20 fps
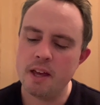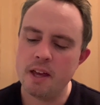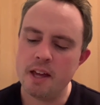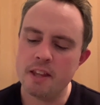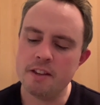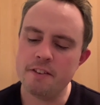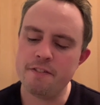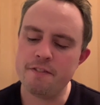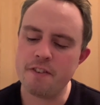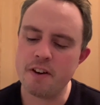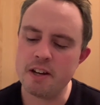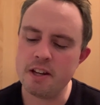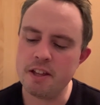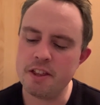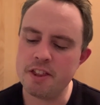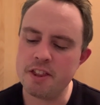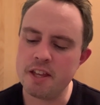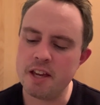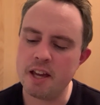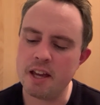And the funny
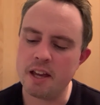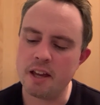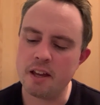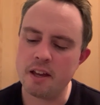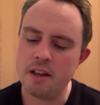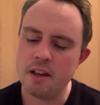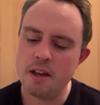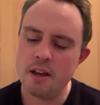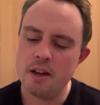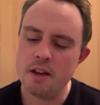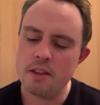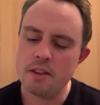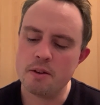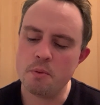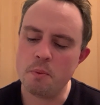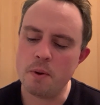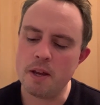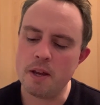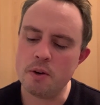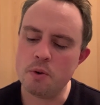thing,
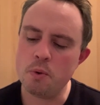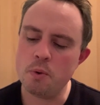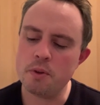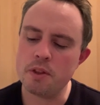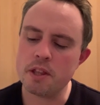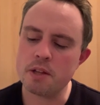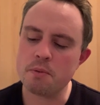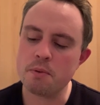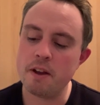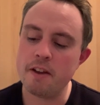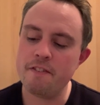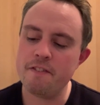that when all three